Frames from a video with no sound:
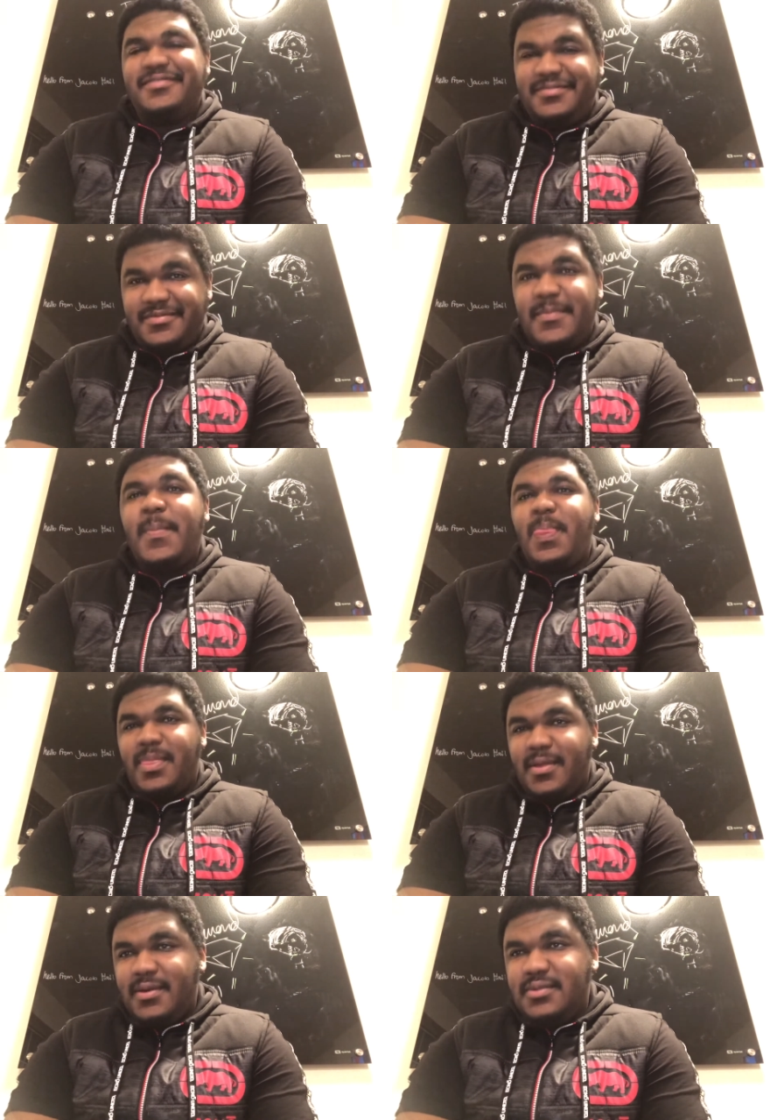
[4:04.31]

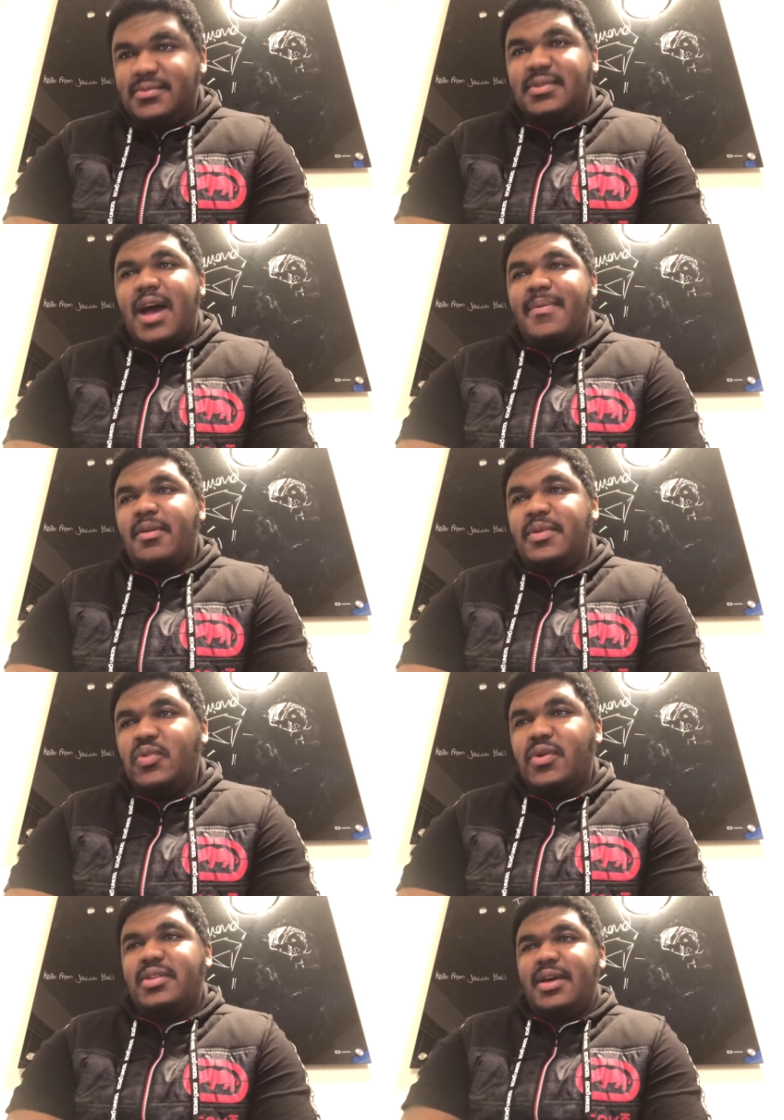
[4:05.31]
A lot of people be
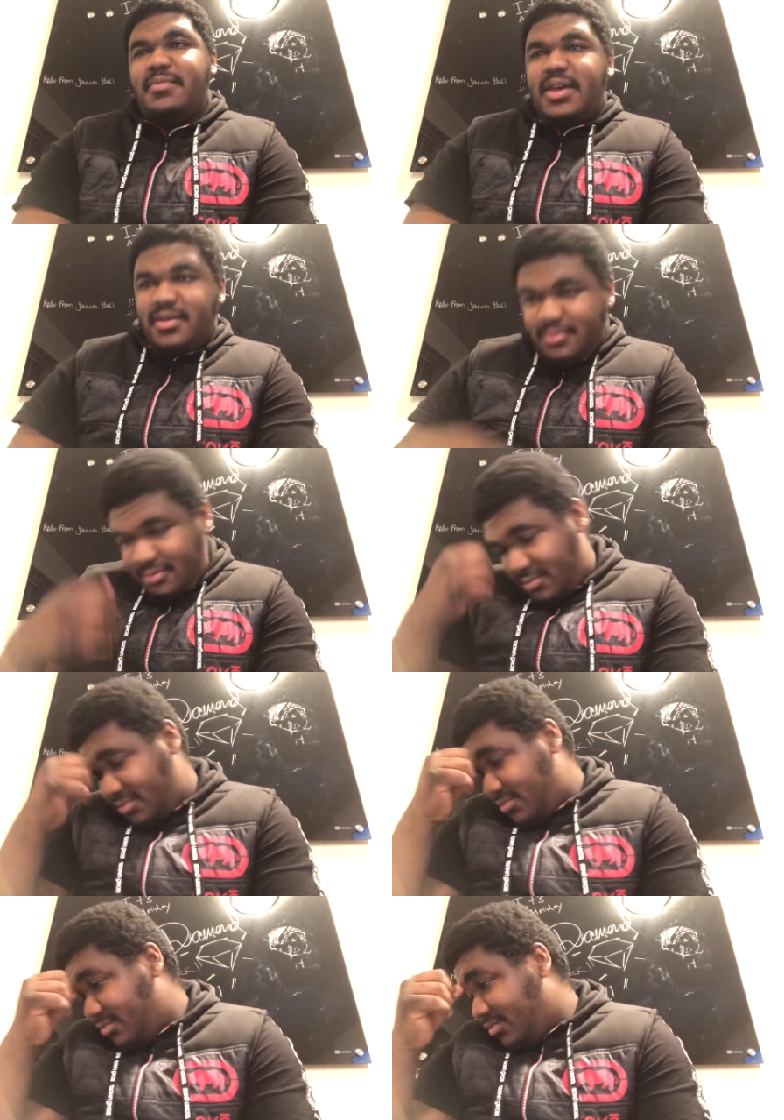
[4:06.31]
doing that, man.
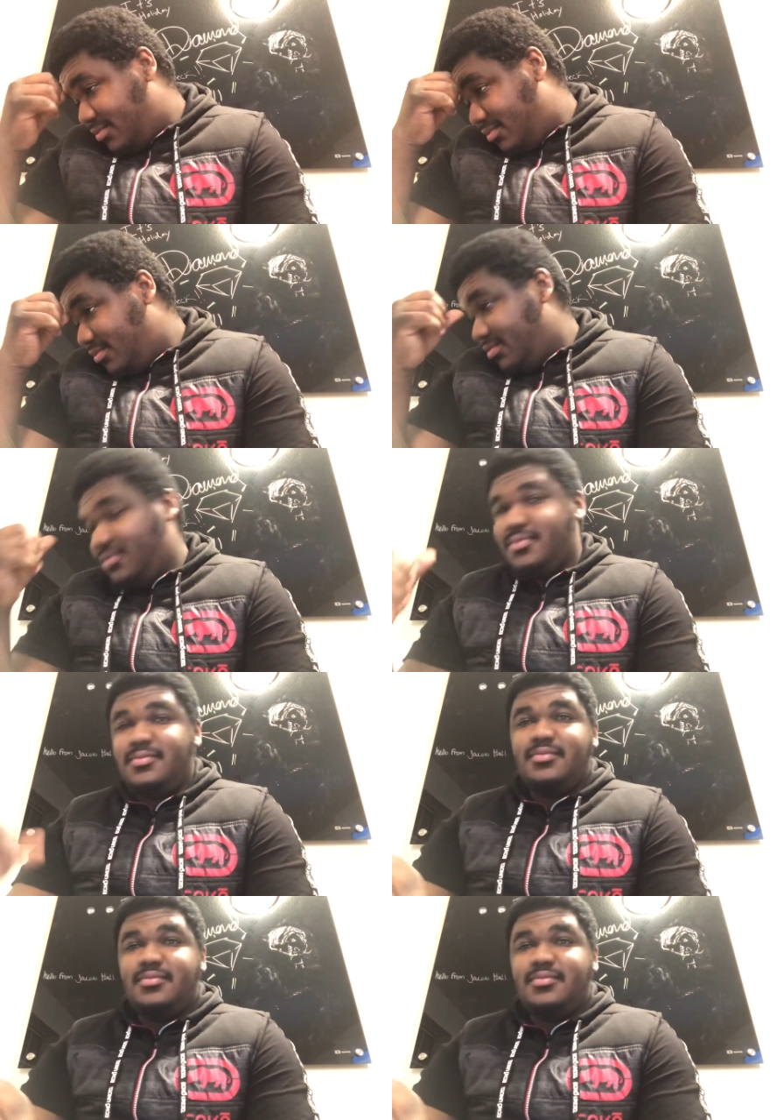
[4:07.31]
Just